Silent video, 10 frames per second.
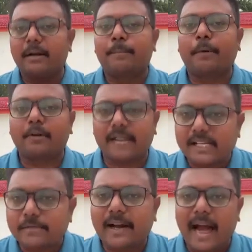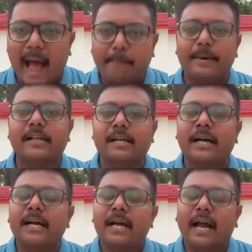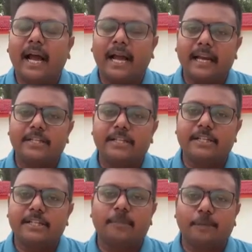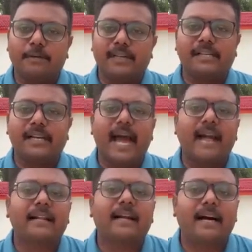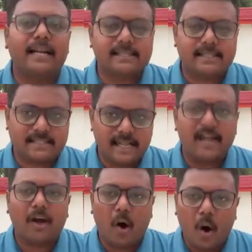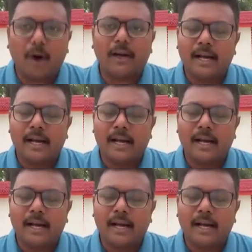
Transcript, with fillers: uh, protests were happened uh, in Jadavpur University, and uh, it's still on.